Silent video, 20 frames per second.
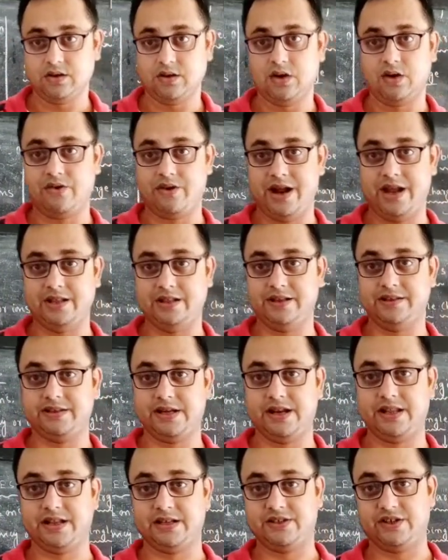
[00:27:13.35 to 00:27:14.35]
Alright, these
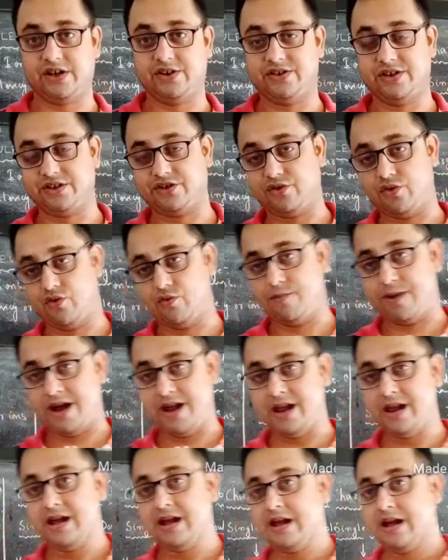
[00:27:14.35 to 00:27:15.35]
are the charges known by
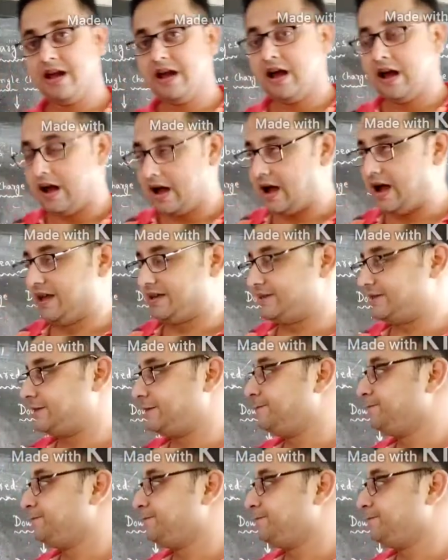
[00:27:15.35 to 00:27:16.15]
us.